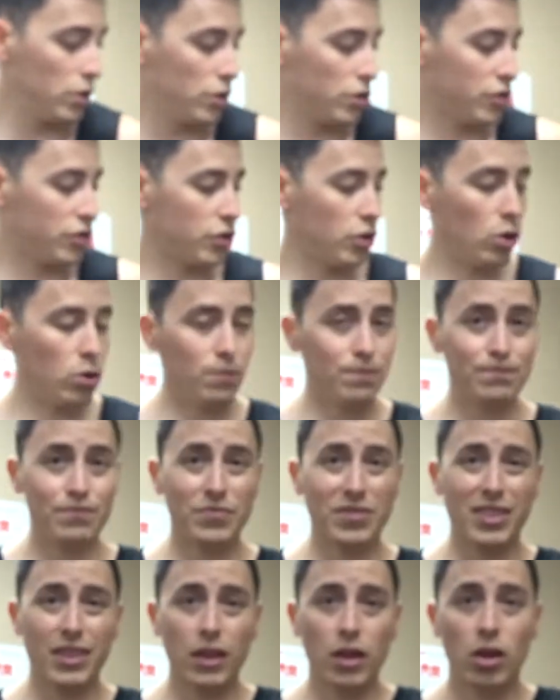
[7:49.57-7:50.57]
So
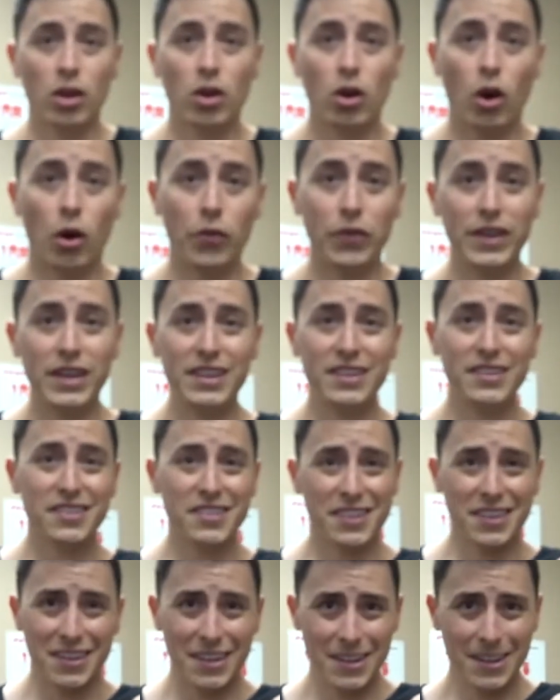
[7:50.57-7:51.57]
on
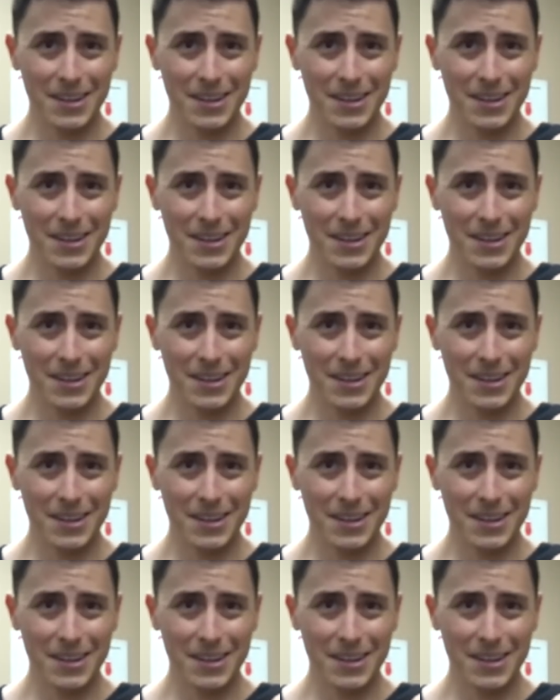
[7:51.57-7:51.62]
these,